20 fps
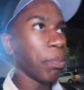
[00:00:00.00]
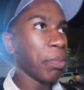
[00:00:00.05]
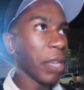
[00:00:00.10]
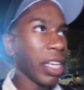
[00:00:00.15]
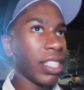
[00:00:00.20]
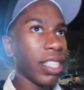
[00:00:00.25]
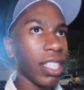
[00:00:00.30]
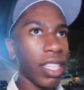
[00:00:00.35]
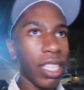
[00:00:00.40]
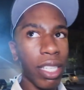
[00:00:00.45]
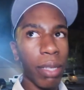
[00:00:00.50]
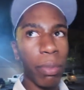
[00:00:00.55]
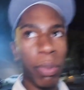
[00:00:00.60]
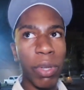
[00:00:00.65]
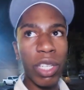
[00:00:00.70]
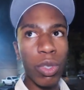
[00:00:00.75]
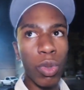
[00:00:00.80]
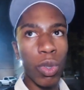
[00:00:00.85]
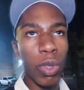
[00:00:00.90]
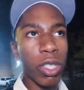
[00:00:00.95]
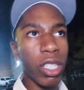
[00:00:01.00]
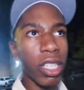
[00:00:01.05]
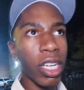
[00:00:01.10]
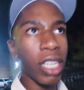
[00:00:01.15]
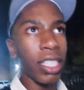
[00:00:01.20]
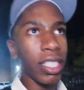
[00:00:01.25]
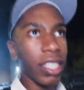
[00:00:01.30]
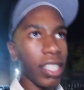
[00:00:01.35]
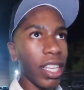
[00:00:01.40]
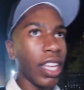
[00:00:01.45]
basically the place where we're
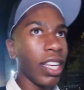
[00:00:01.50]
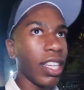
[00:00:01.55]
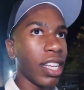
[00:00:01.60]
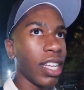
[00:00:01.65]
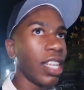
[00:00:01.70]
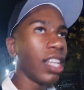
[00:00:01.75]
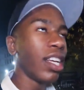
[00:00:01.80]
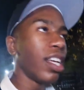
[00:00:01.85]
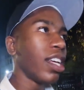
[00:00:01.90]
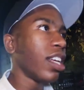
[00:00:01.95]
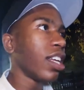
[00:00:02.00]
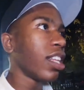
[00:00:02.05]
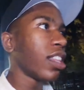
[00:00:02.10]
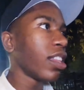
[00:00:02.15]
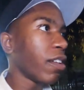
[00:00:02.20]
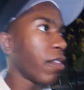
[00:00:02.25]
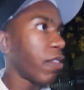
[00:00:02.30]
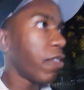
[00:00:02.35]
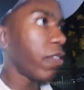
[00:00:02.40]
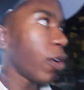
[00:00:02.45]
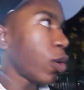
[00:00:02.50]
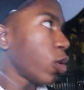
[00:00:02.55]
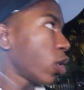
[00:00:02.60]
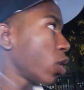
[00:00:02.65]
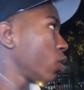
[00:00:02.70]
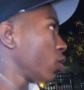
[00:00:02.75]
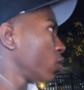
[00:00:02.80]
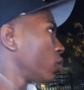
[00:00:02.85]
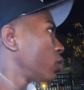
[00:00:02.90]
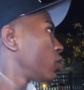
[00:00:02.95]
gonna take the
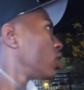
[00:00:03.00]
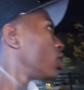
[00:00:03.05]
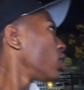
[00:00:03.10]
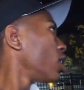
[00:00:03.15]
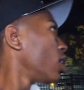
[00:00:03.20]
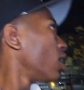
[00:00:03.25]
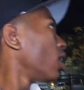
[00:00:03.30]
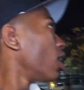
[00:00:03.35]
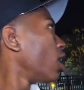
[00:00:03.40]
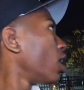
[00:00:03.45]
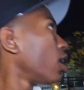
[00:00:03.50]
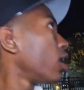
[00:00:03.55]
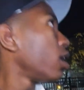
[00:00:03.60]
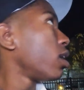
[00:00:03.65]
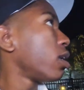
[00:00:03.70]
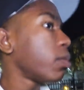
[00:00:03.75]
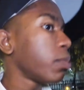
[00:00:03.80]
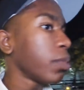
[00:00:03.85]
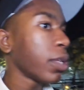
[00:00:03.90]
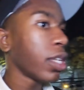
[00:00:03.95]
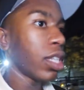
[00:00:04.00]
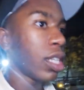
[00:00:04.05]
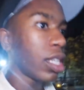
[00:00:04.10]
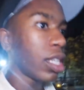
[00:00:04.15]
photos. Um,